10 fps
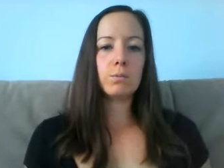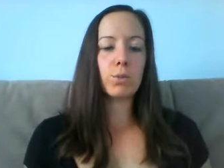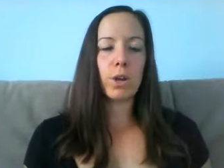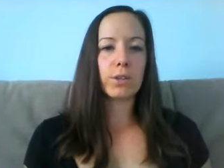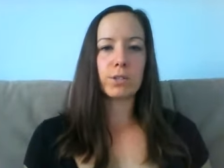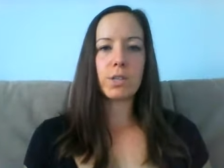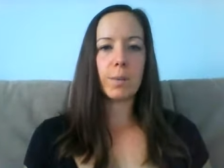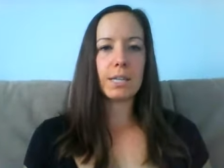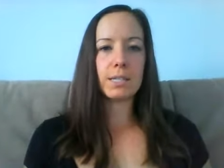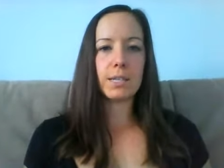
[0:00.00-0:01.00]
brother's
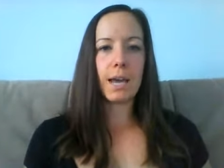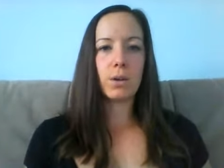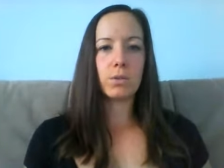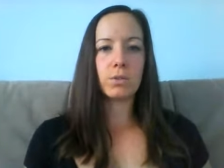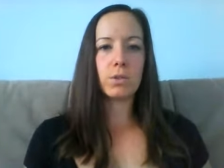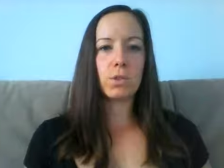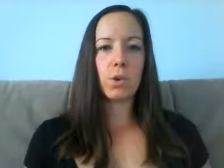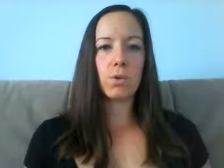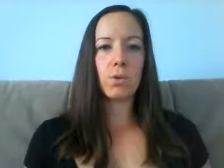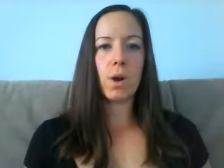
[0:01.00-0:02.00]
coming into town.
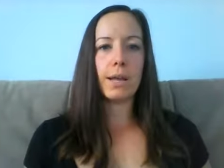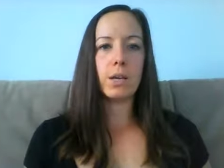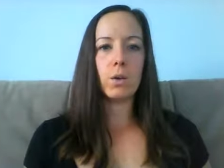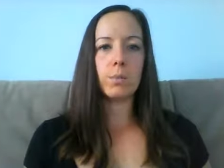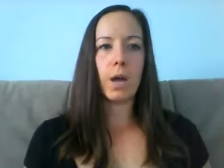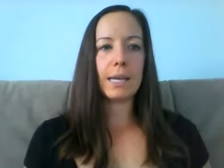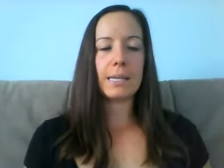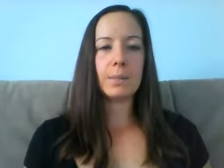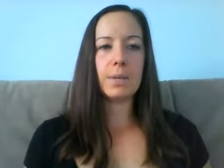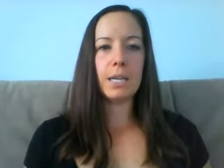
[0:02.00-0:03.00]
So I know I'm not
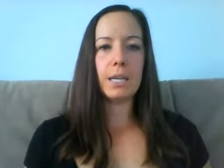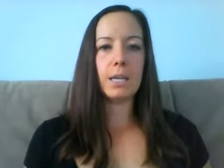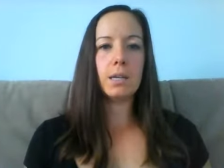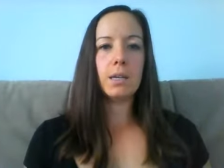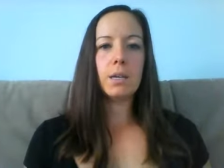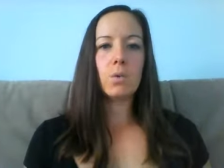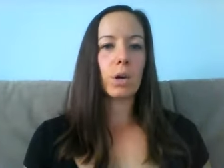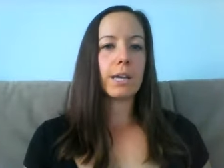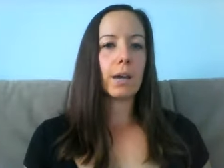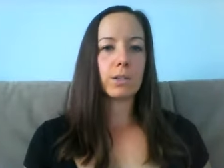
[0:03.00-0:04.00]
going to be
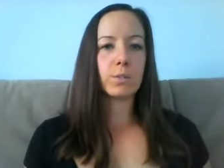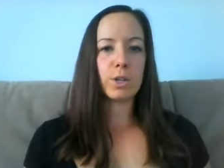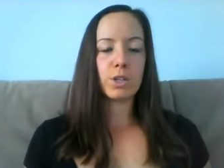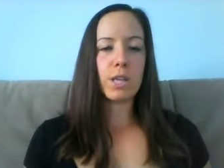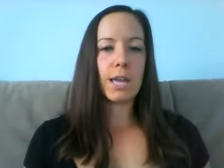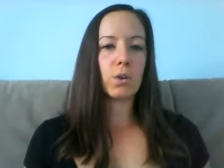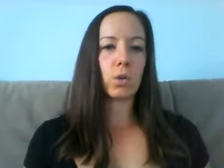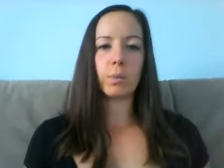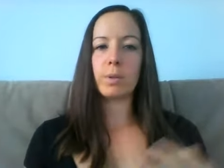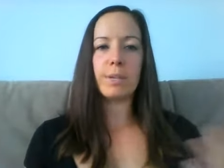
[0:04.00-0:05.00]
working out as much then, or
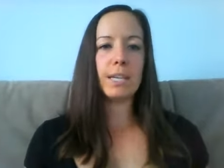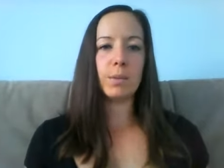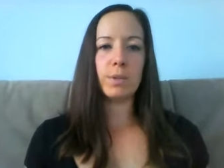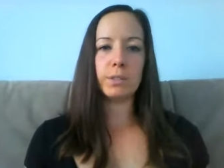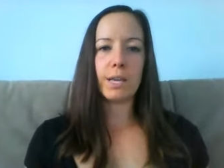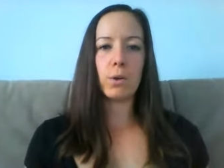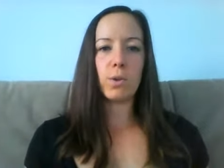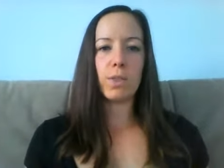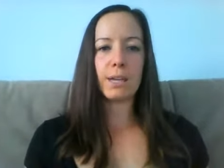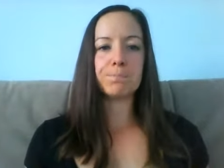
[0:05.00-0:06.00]
I'm going to be eating meals
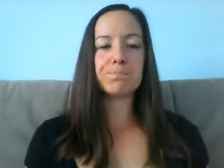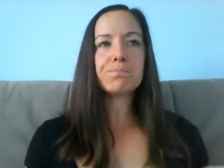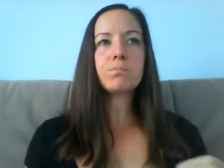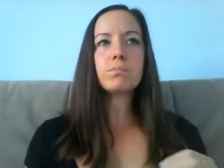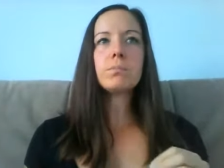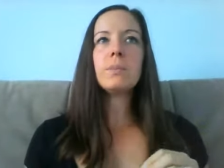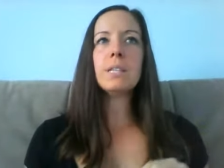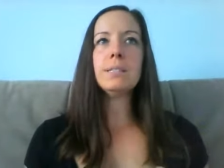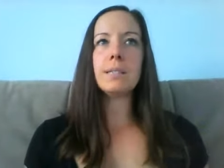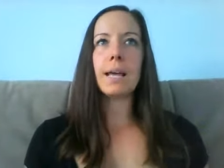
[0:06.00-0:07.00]
out then.
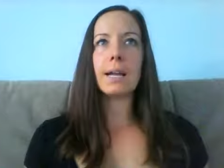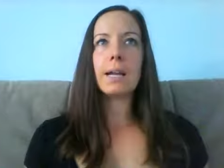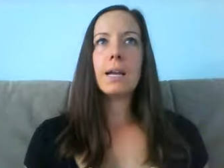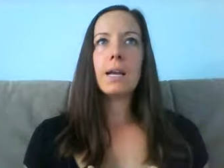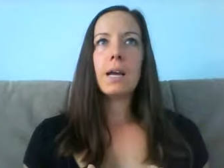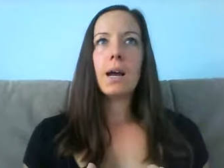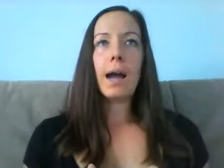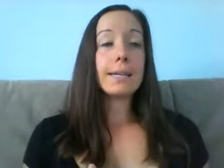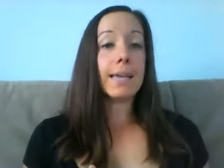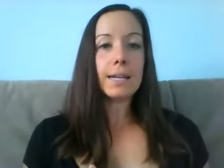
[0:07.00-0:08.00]
Is that
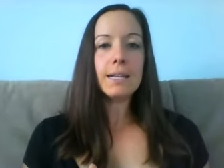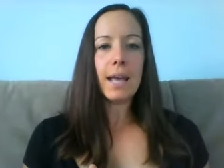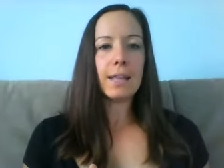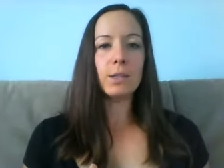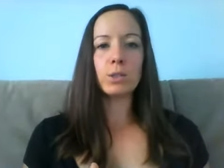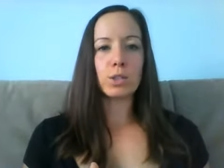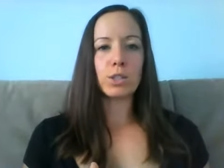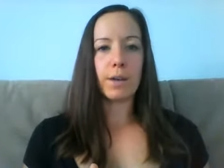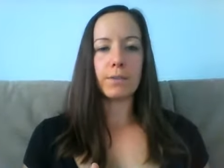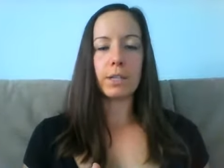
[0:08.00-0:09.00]
I get it. And those are
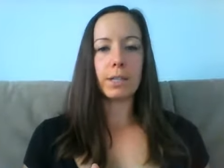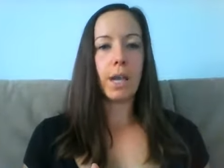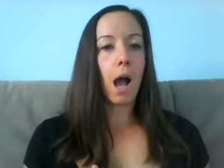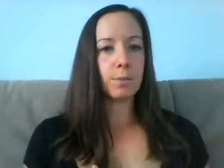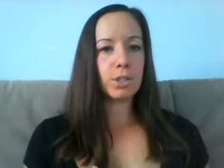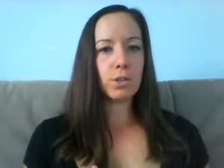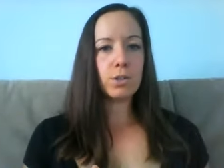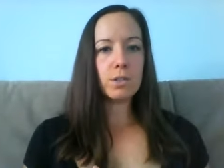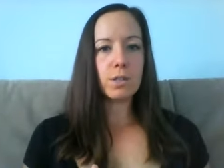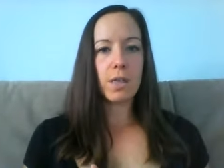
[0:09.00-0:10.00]
definitely
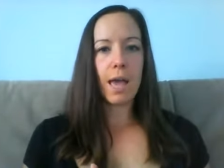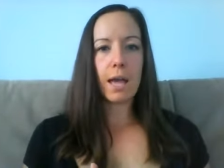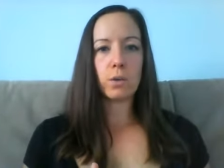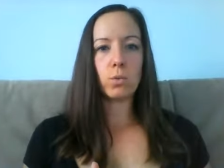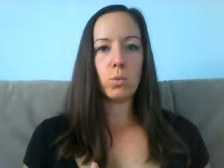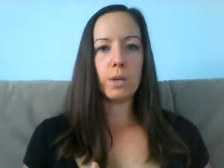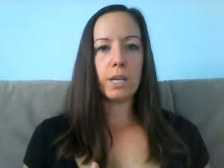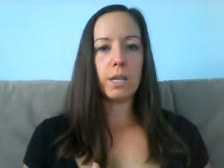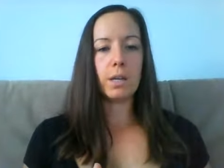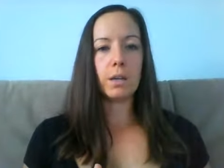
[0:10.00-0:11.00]
obstacles that
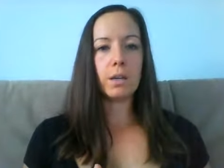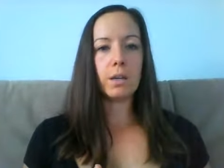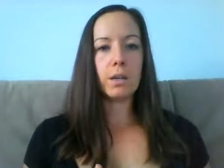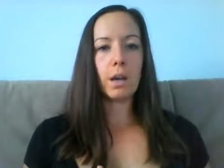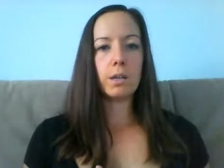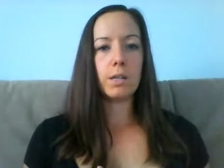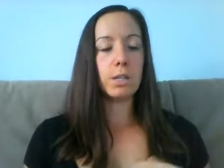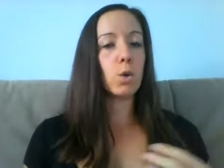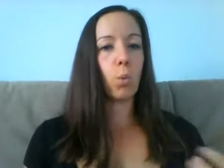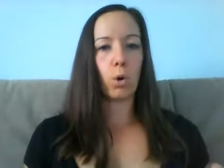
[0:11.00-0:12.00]
we
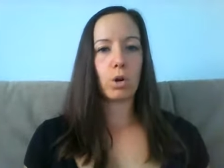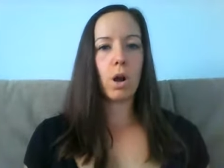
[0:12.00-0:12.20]
need to work